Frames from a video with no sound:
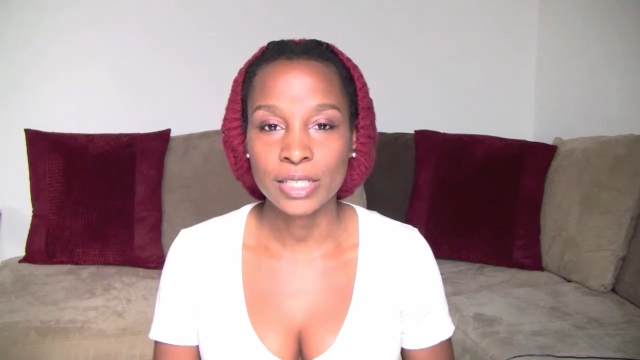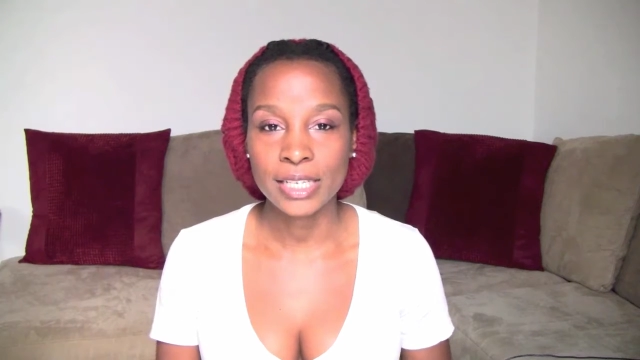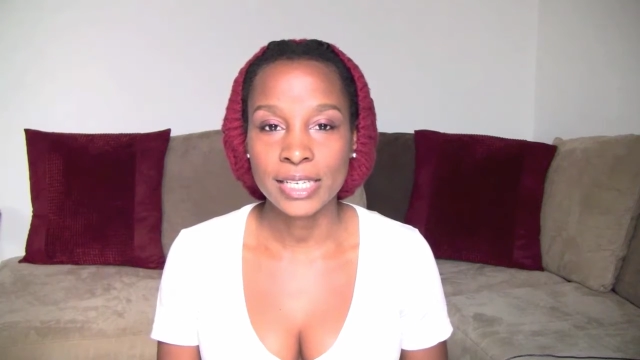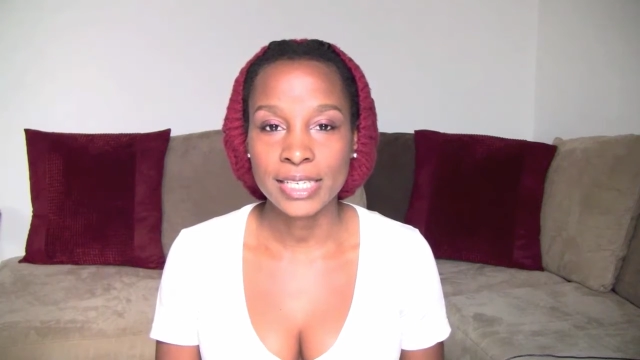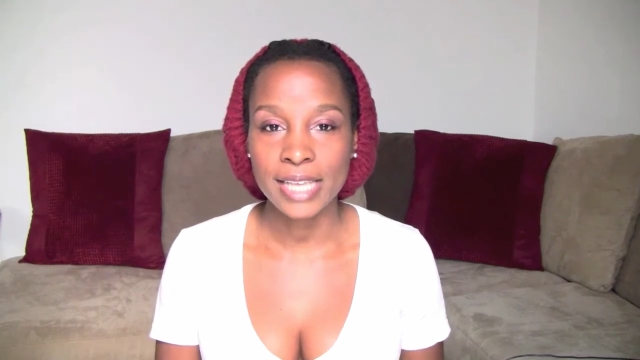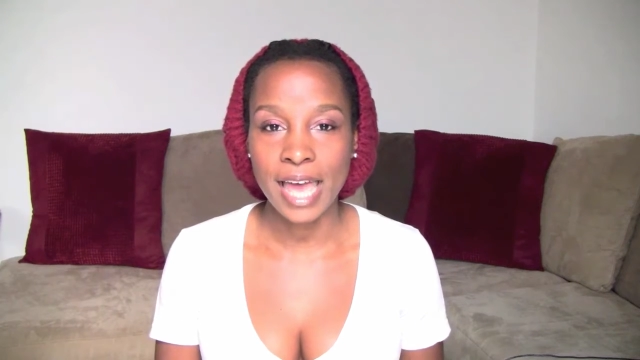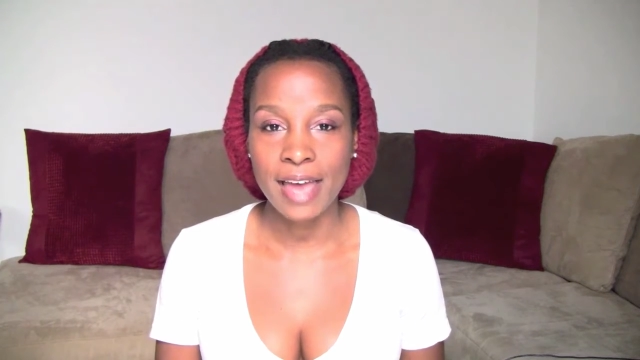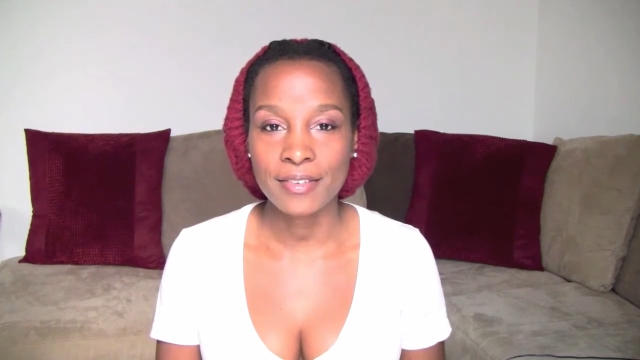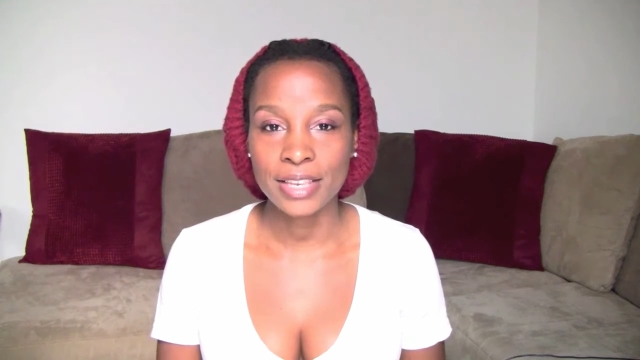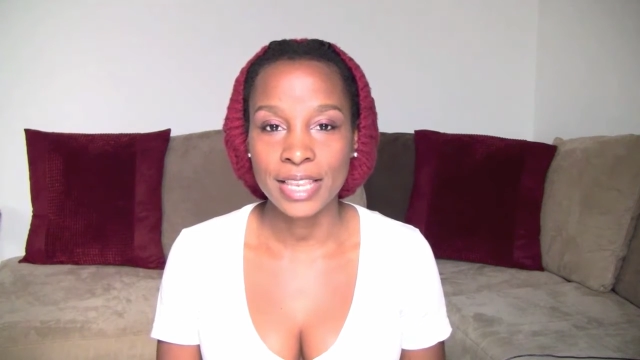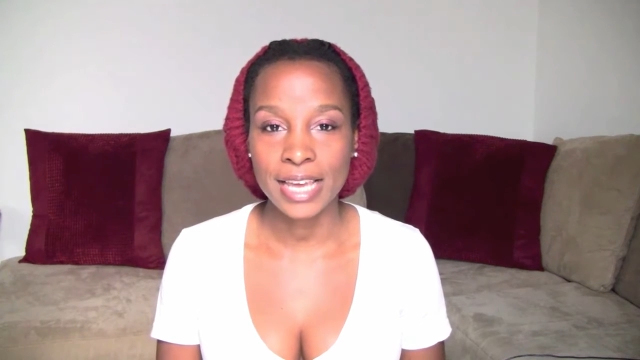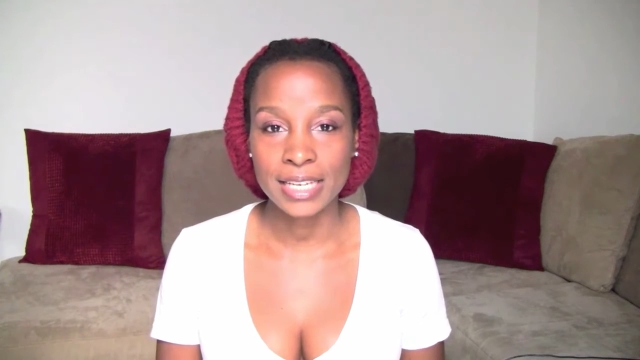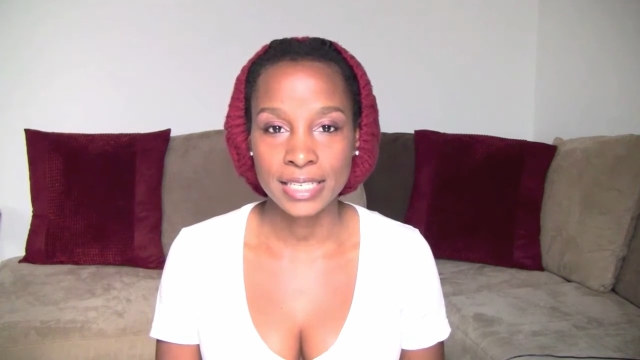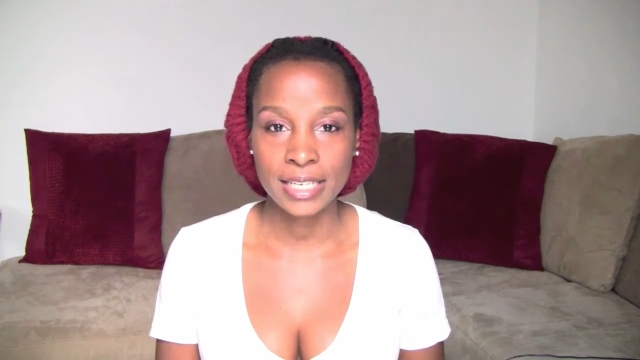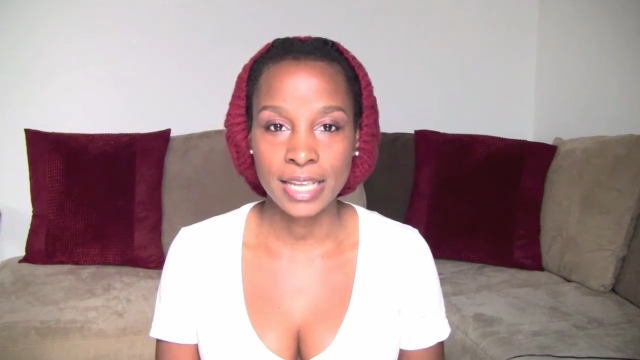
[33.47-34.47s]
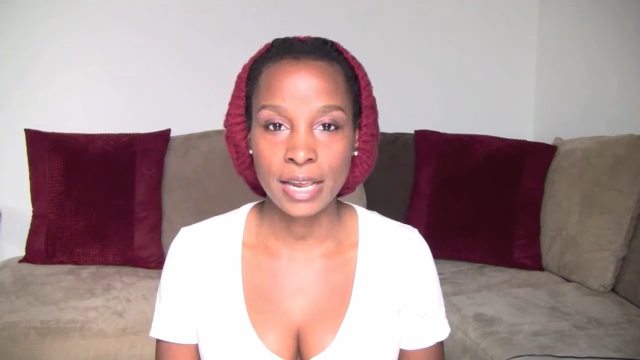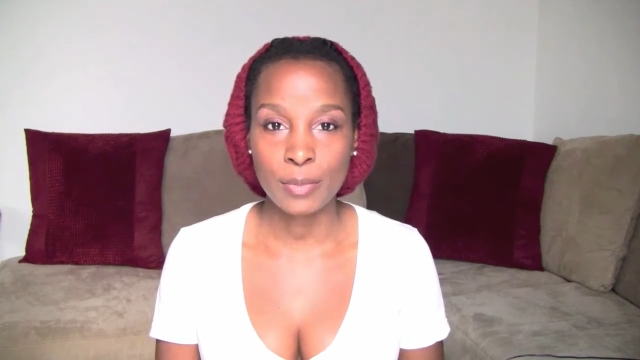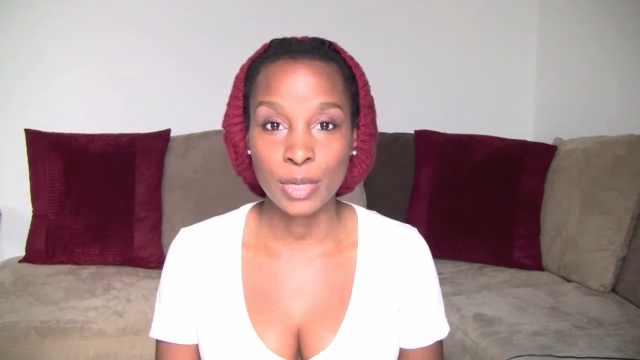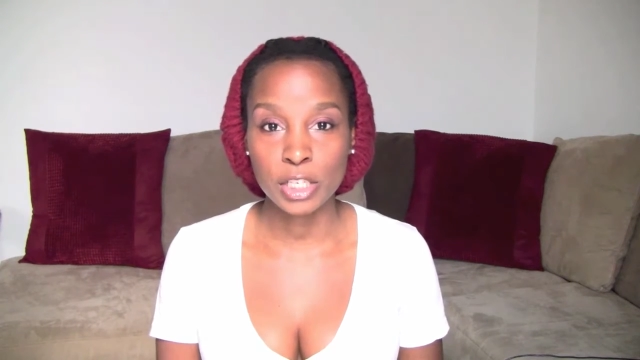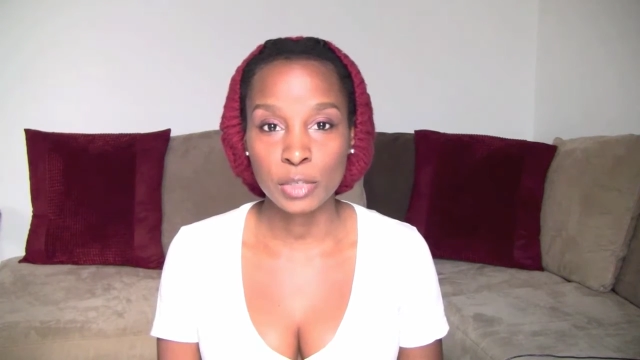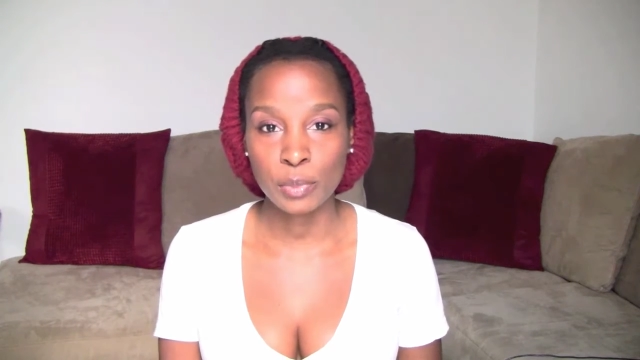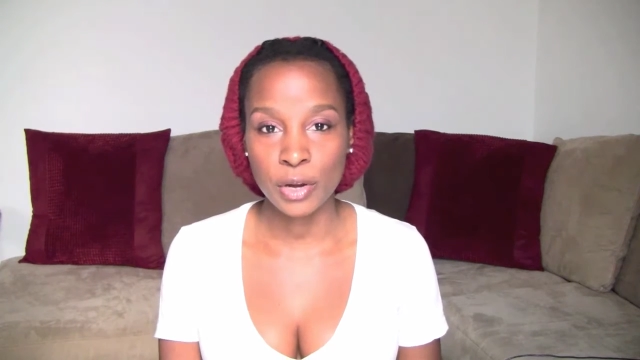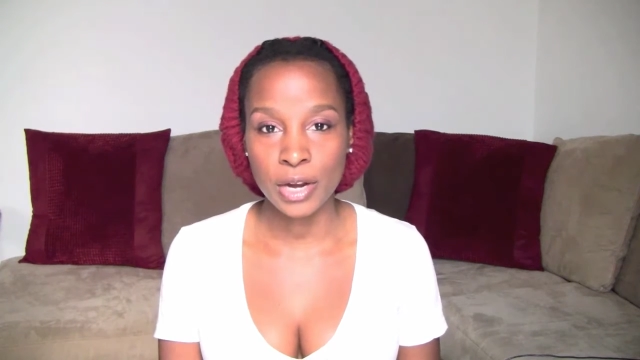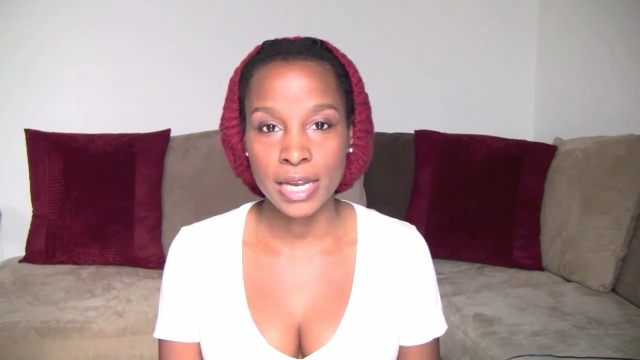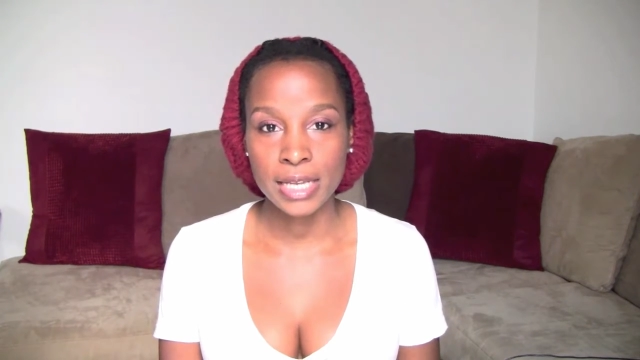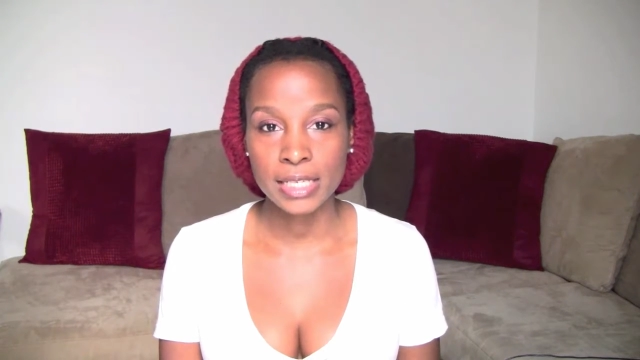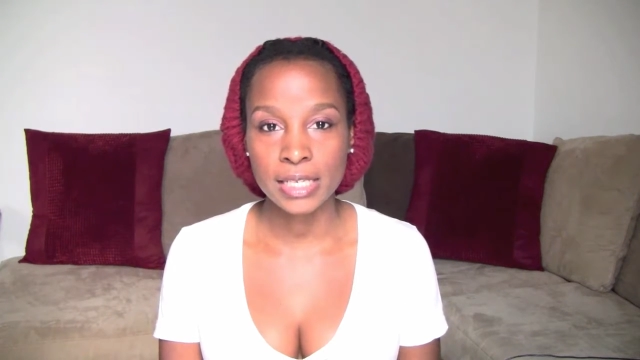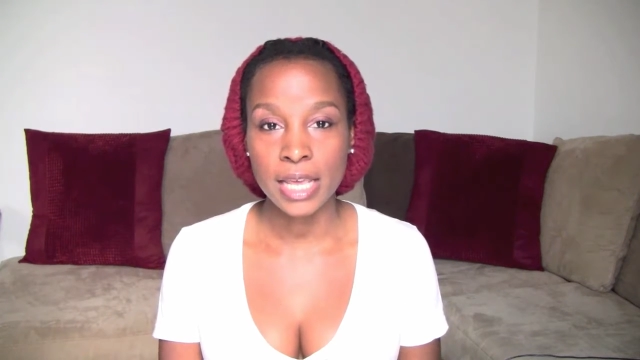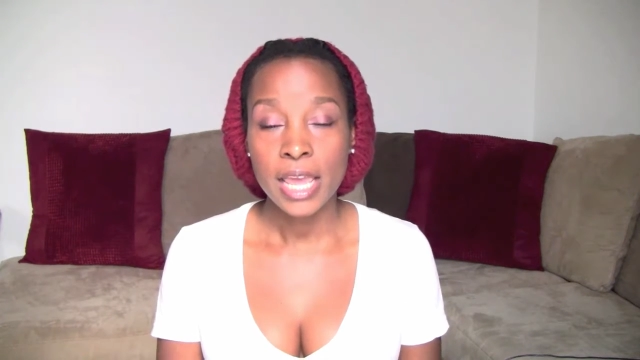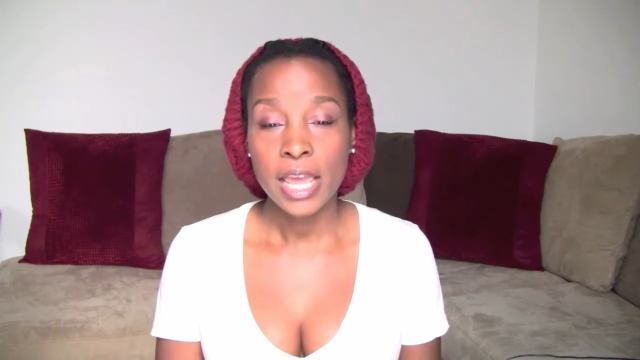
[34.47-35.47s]
is having that same
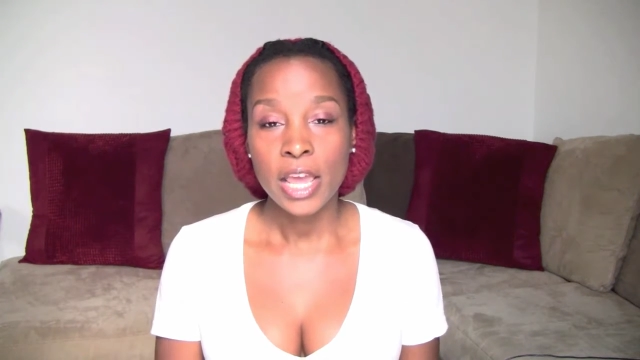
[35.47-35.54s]
experience.